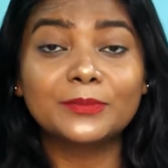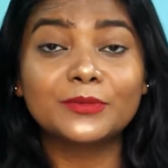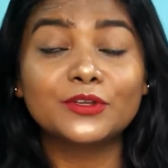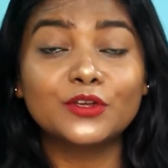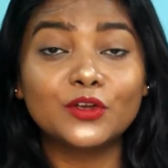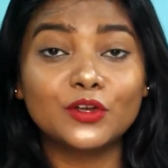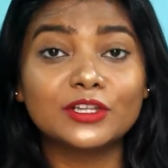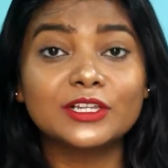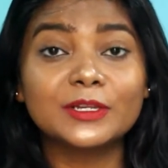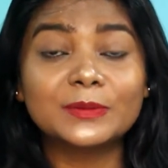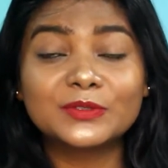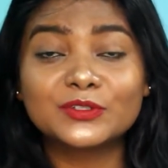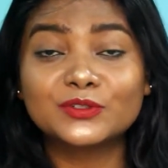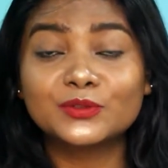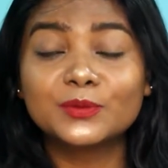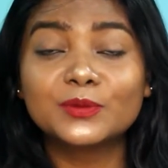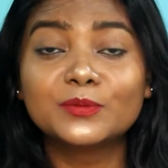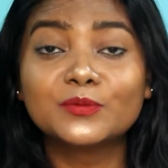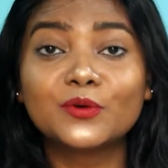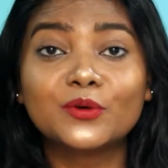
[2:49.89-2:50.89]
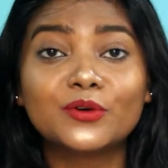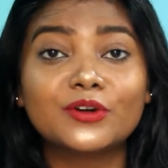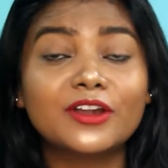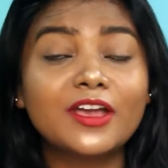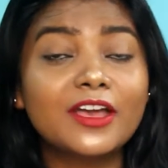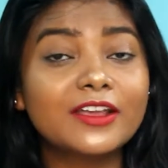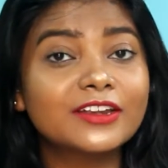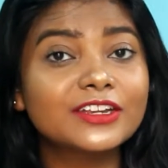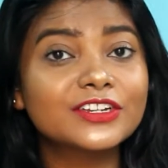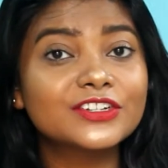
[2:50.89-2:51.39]
your lips to be more
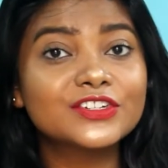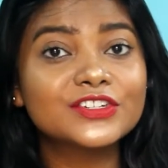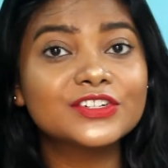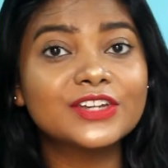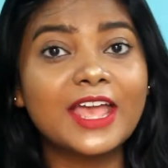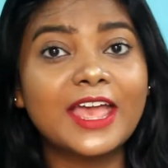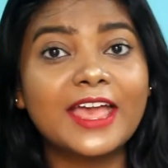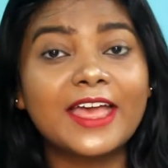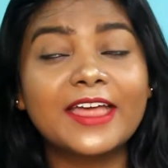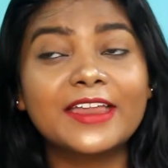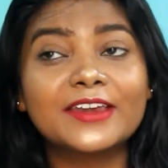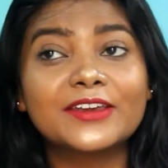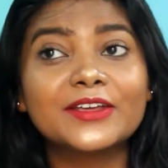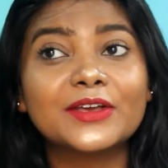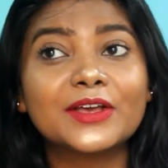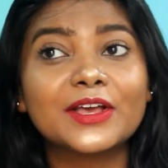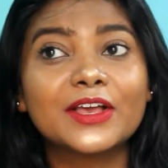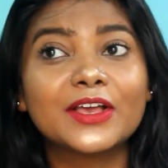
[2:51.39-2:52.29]
nourished, and